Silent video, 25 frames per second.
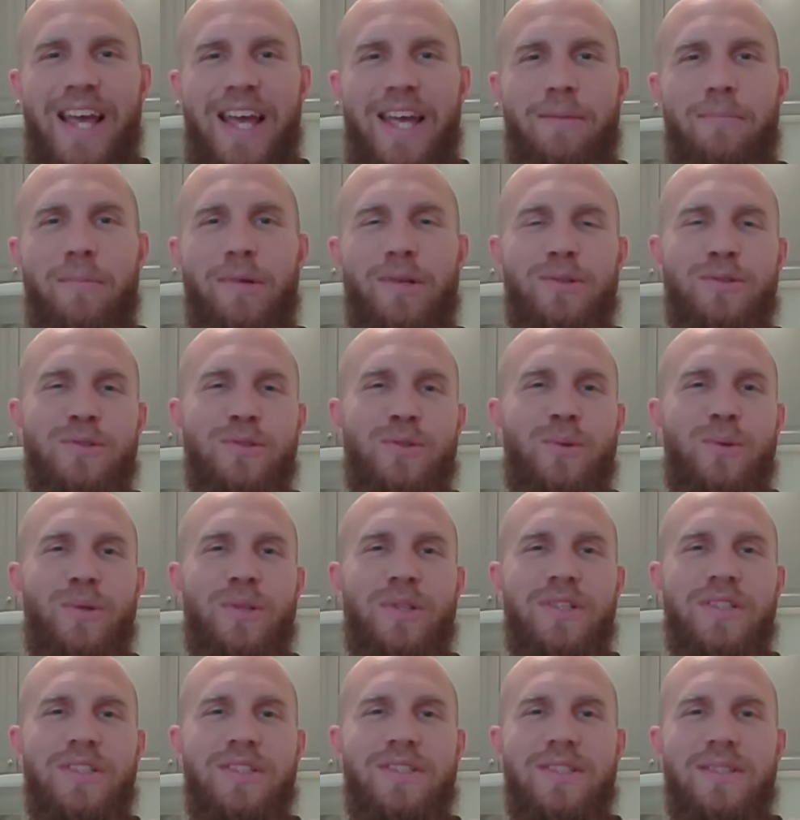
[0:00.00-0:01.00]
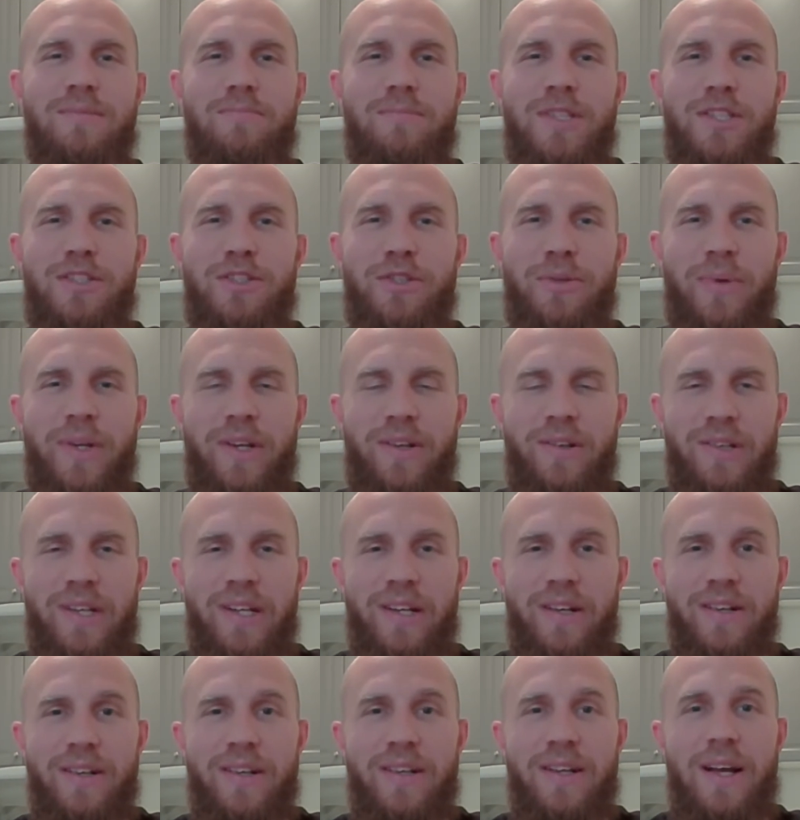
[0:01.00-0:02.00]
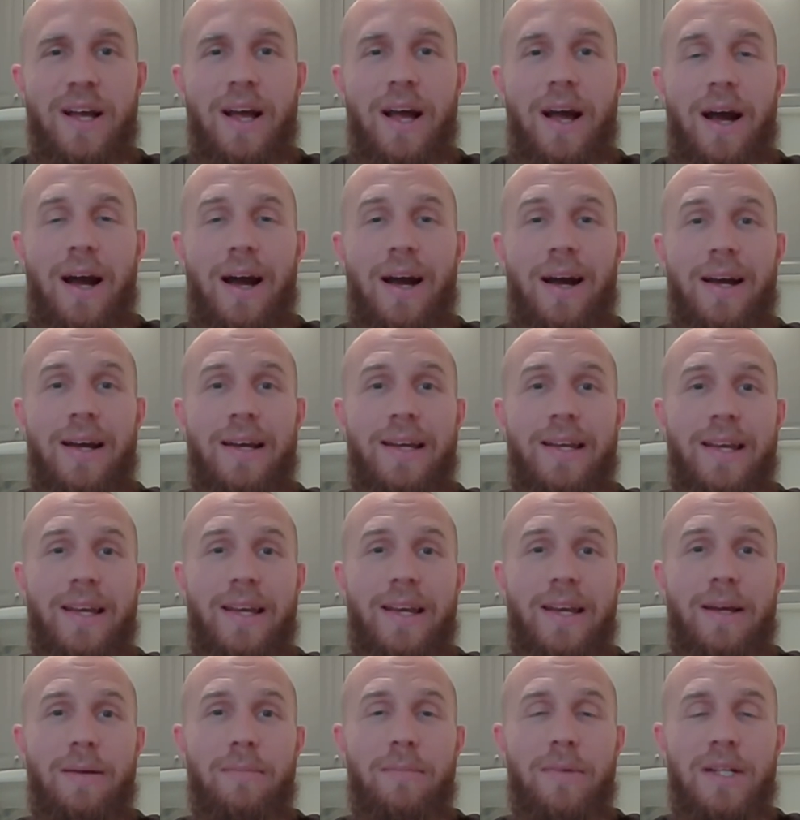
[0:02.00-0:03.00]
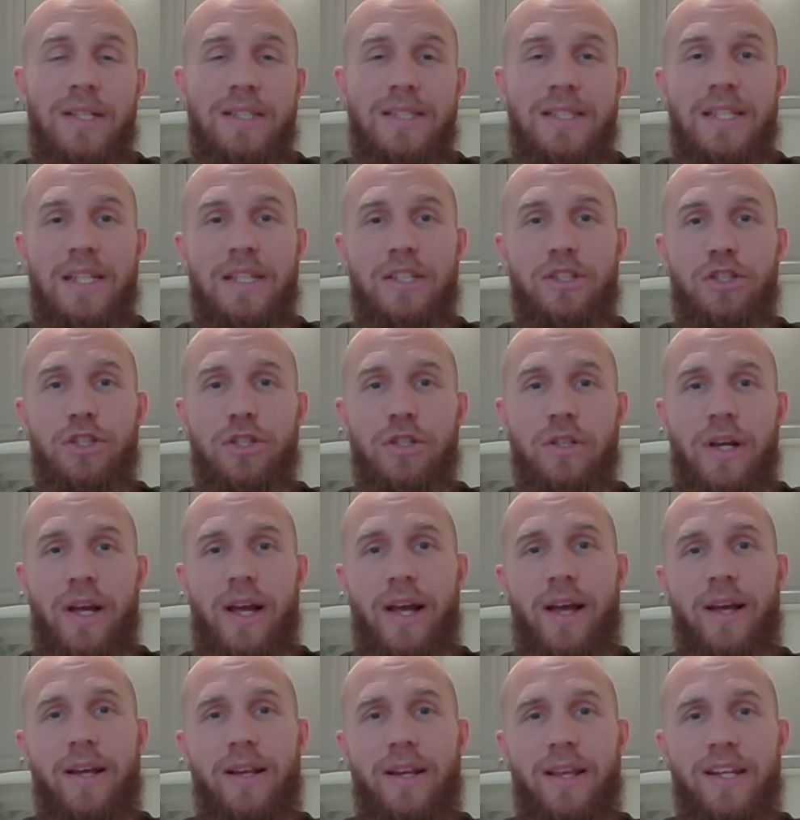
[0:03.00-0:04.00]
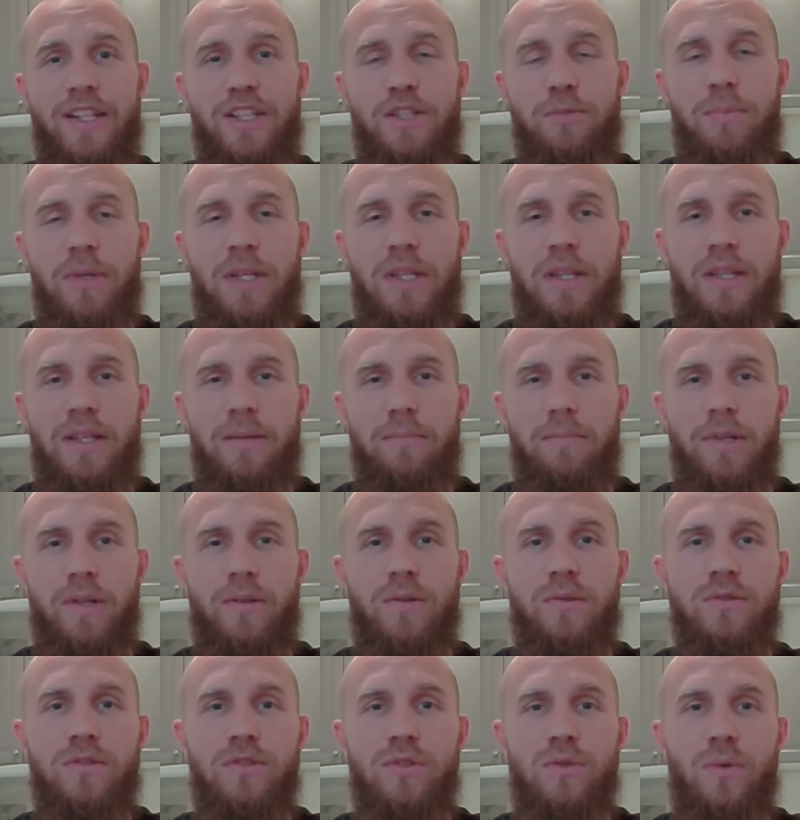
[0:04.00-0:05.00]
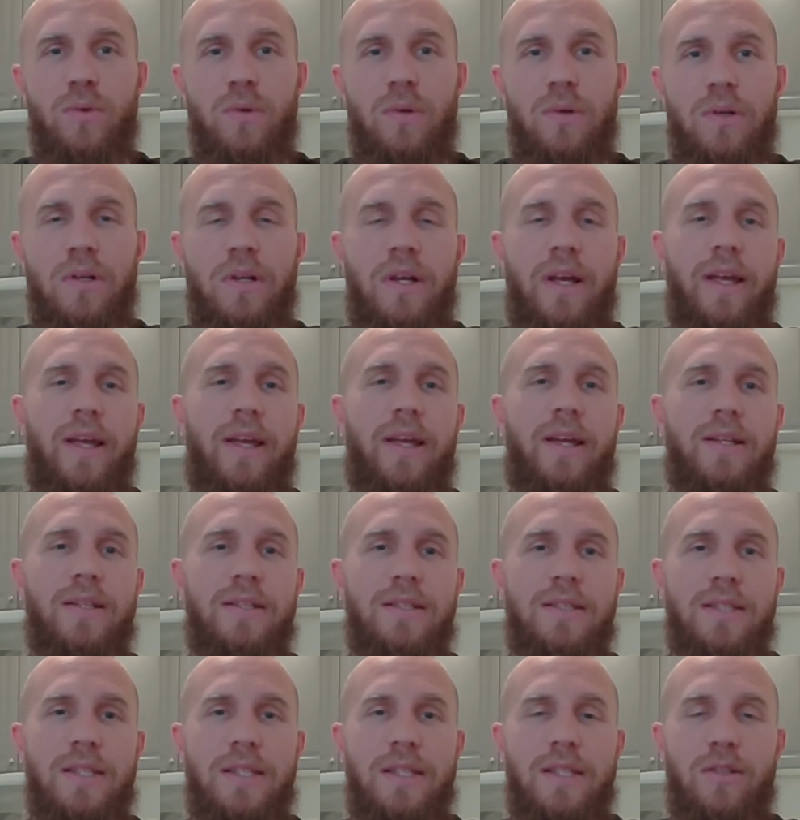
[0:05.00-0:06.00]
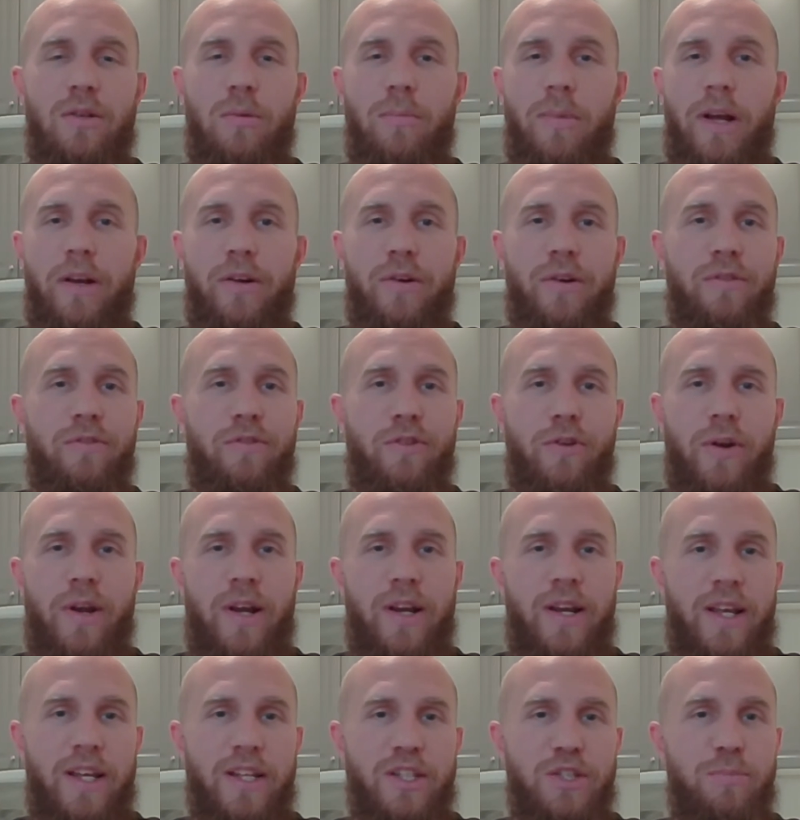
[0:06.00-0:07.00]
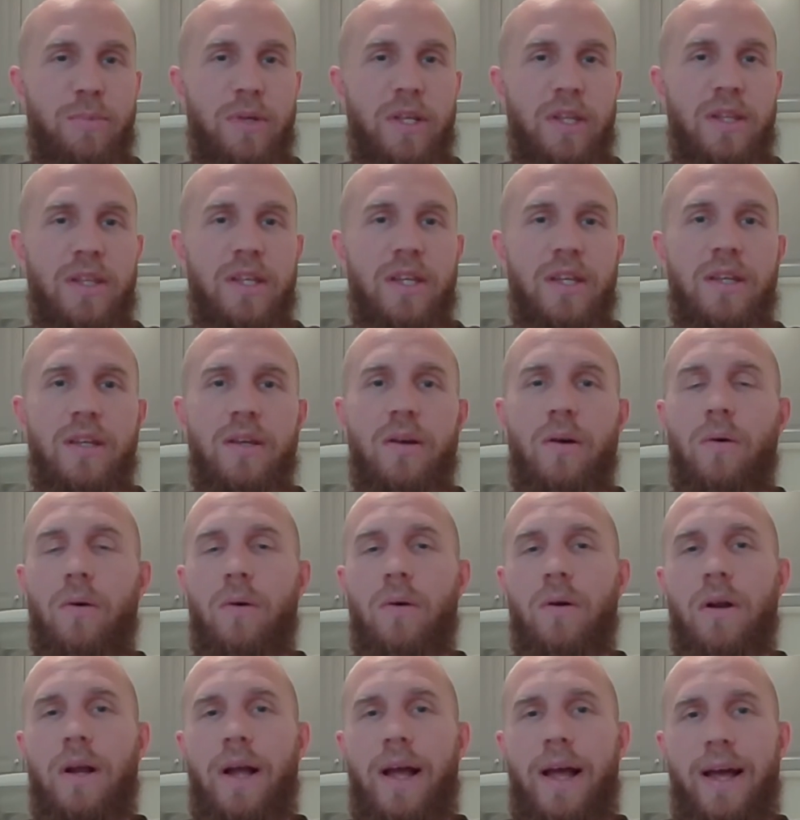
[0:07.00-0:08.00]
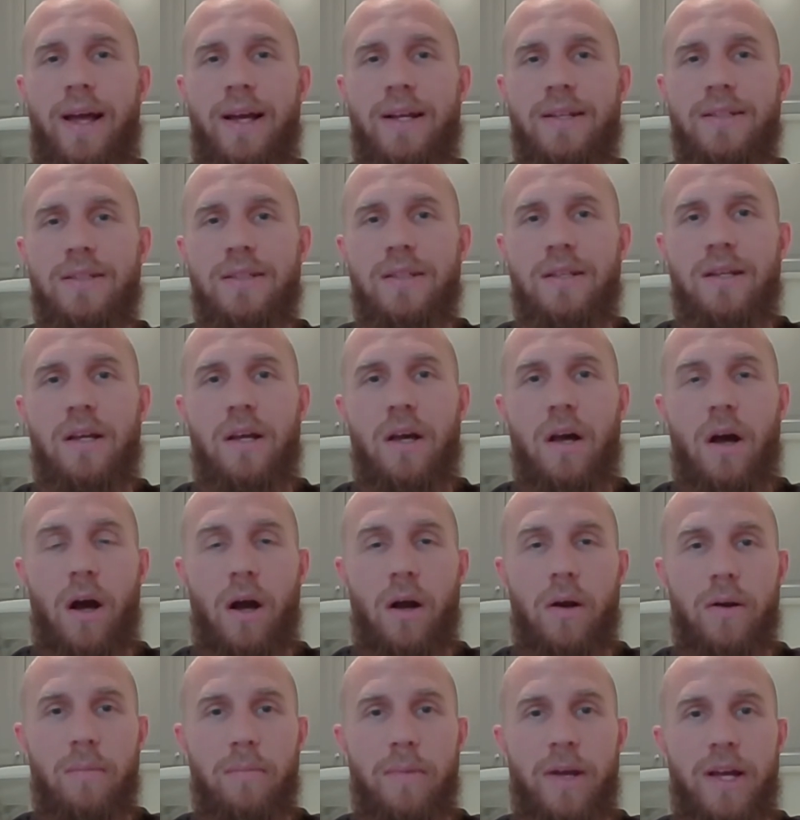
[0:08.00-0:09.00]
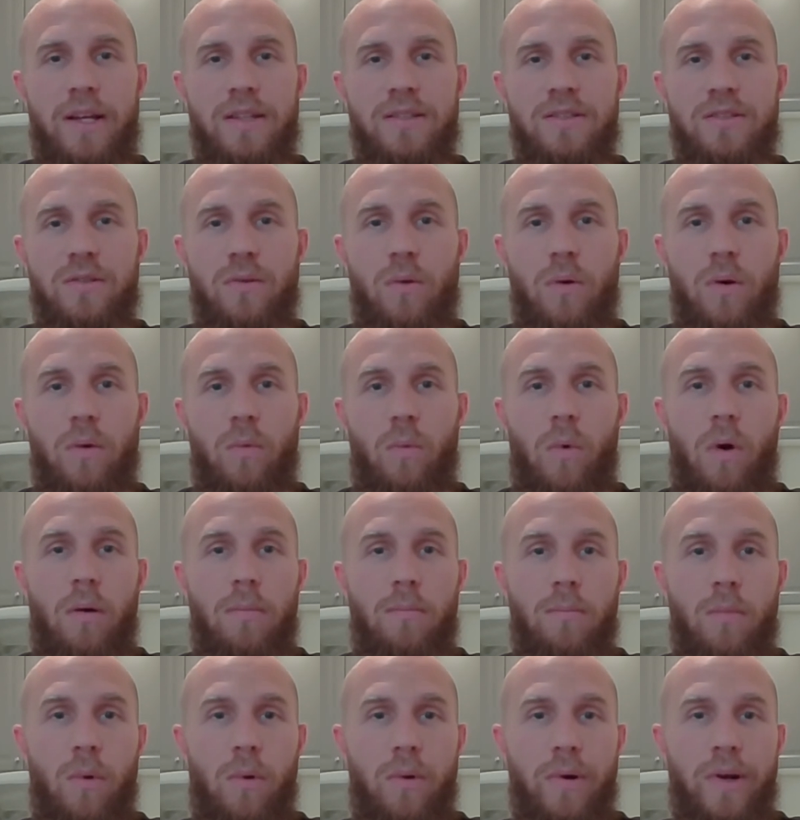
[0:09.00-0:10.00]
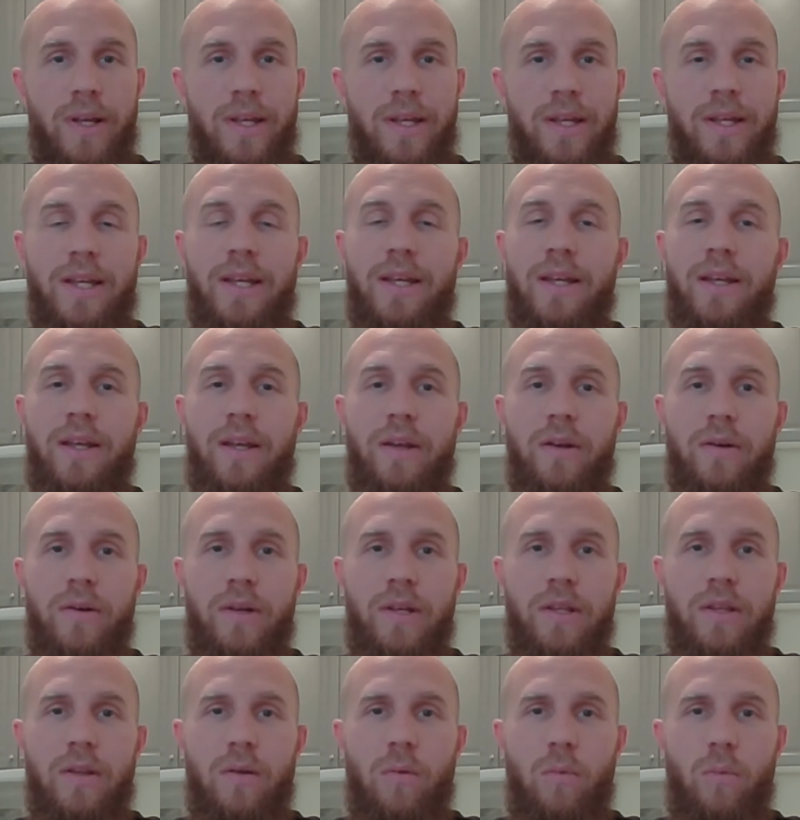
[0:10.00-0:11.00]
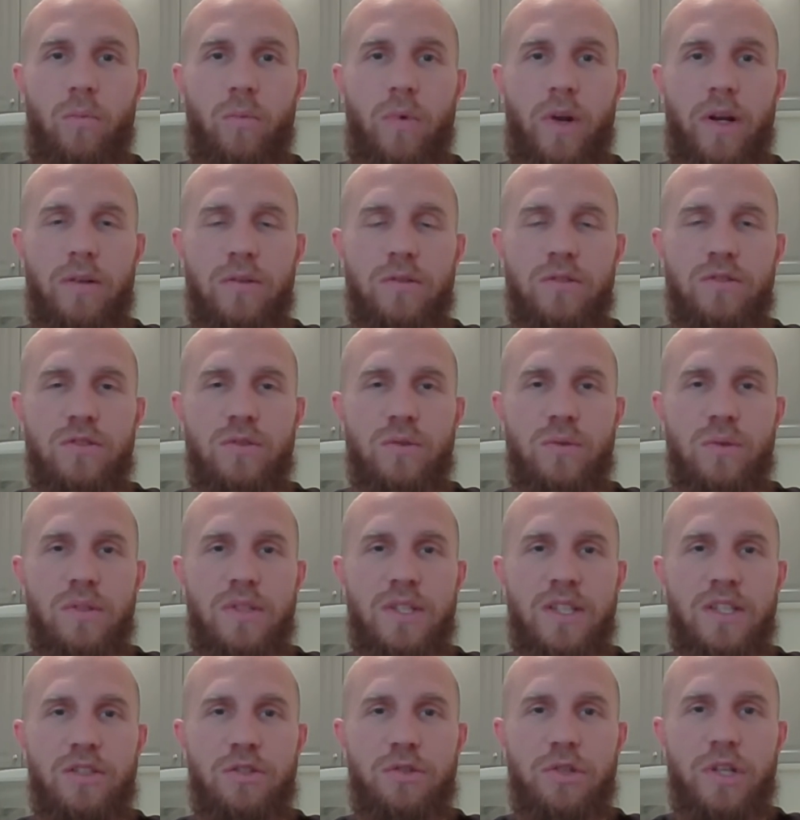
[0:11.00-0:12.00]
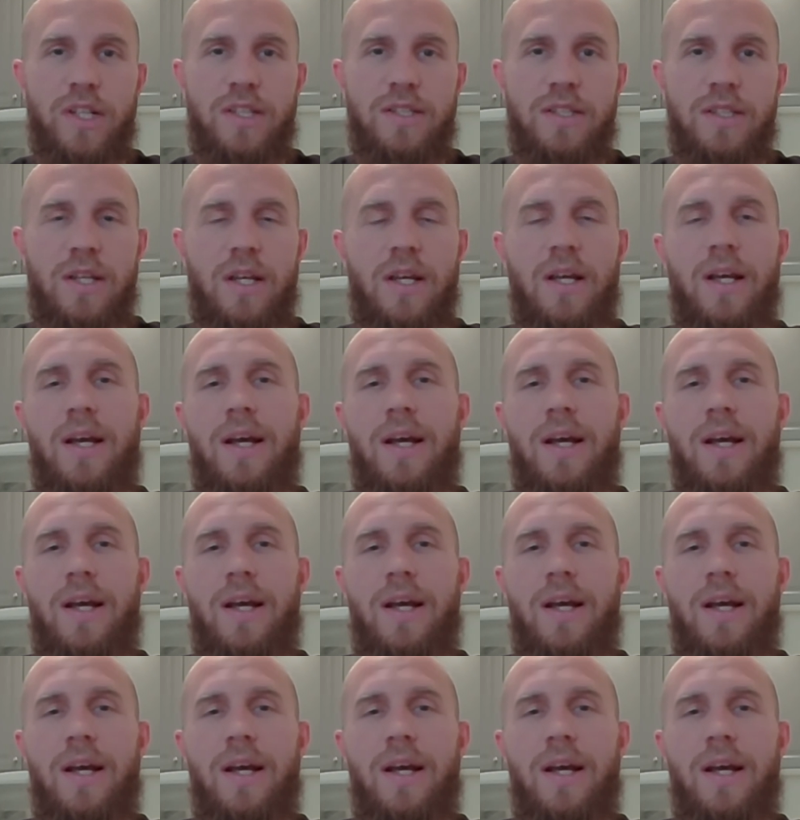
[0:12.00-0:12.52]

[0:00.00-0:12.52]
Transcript: Hey, middle schoolers. Mr. Riedl here. I am a teacher at HB Lee Middle School, and no matter if you're at HB Lee or at RMS or Walt Morey here in the Reynolds School District,